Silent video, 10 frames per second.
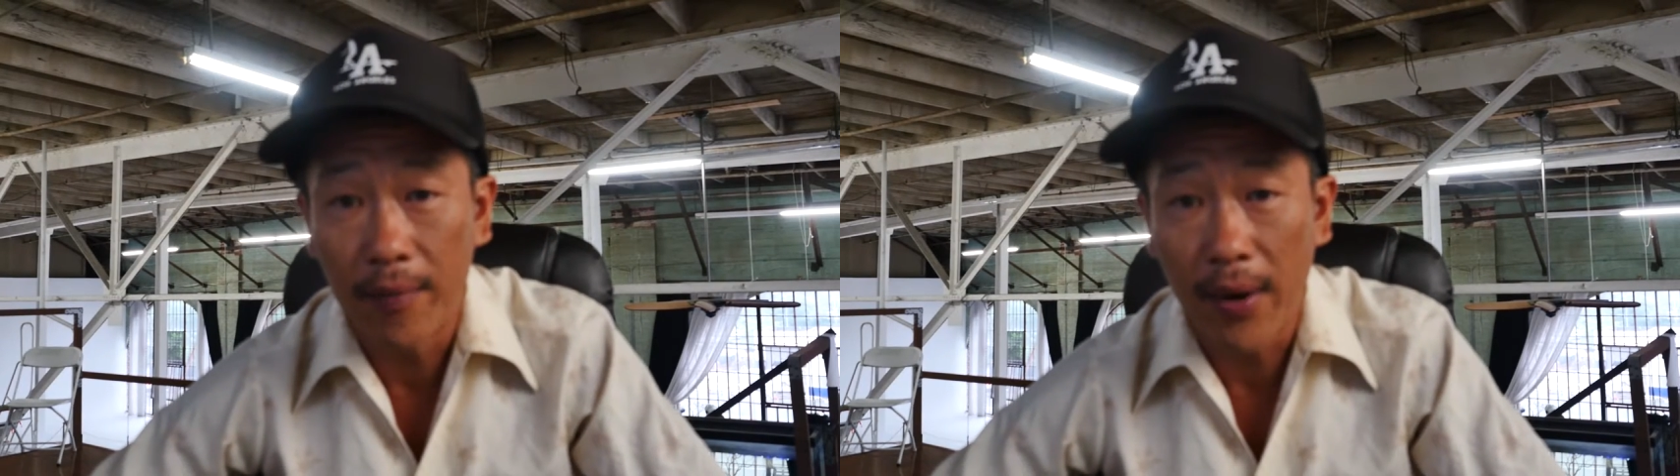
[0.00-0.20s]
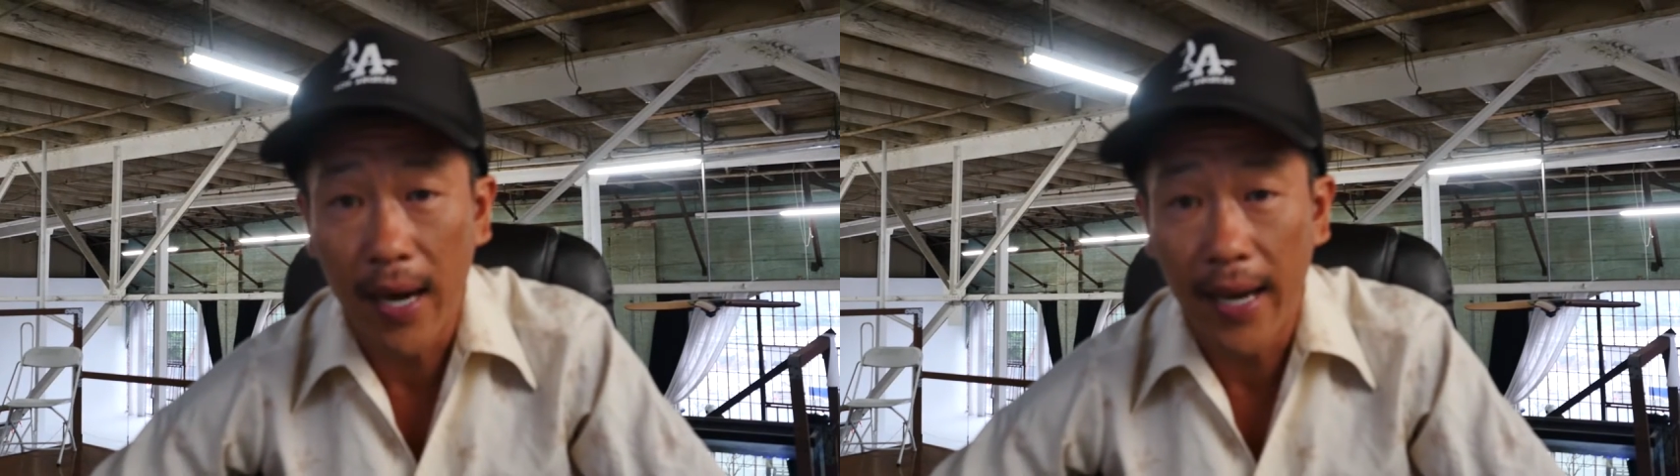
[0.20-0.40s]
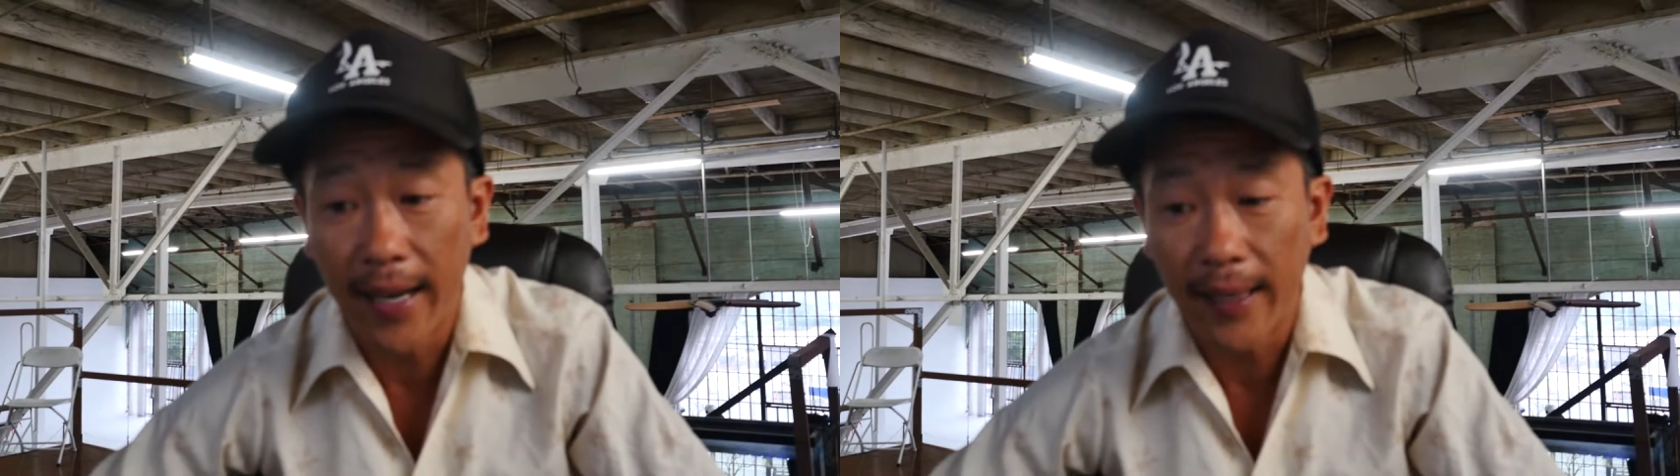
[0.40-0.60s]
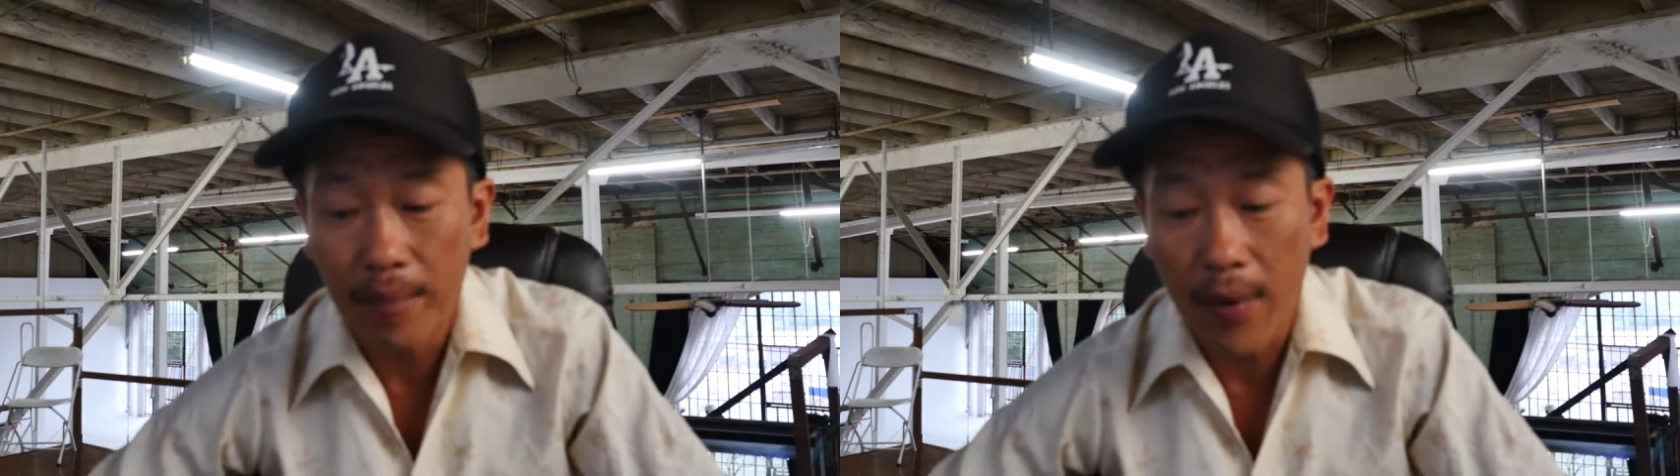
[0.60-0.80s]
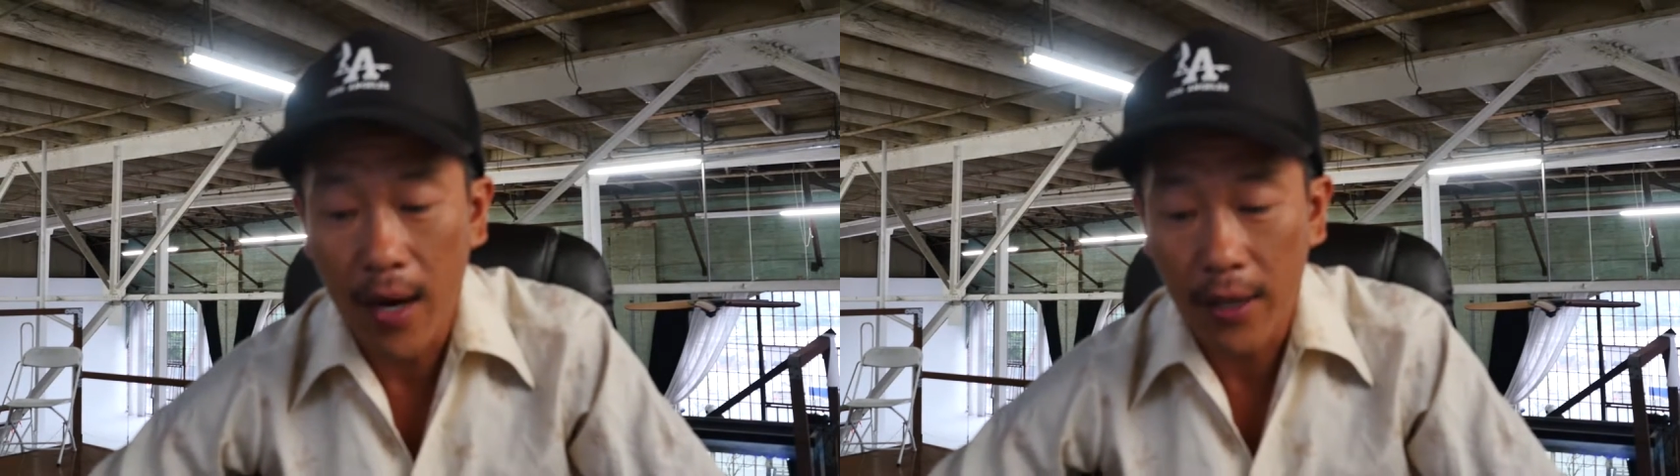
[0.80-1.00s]
my
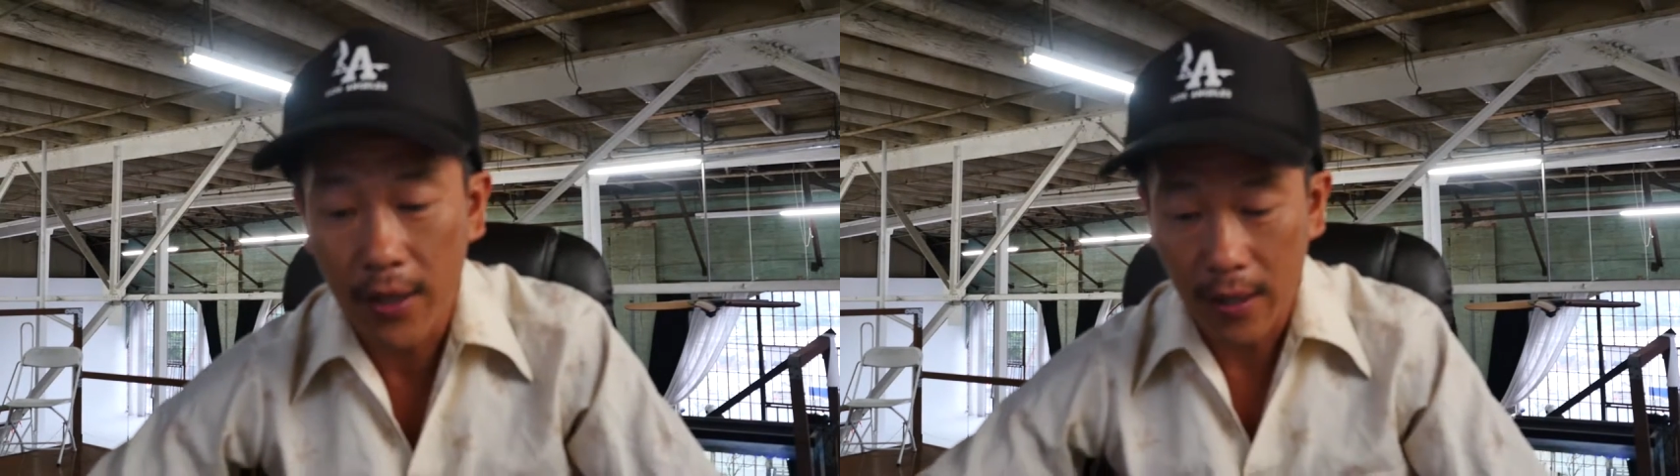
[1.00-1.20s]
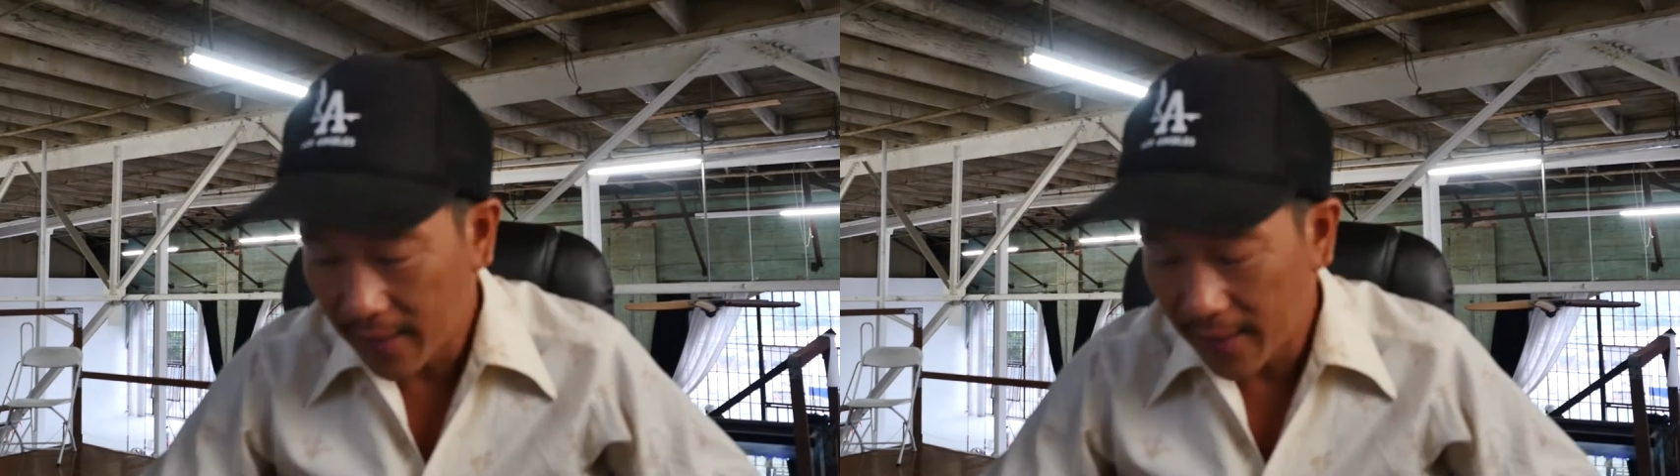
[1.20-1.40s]
monitor